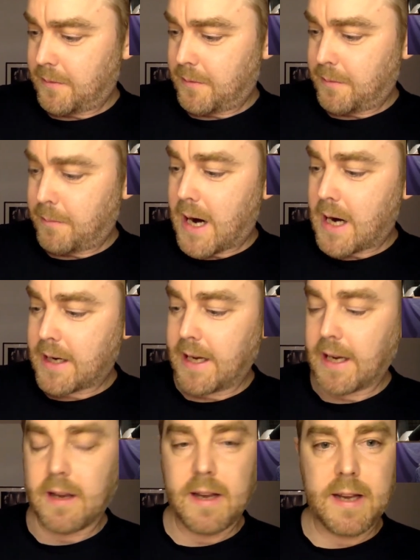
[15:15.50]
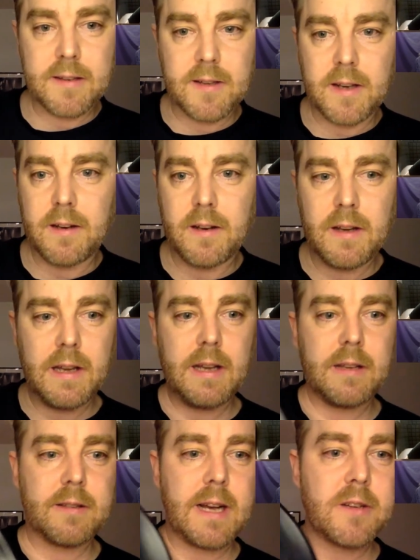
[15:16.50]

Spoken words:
marking is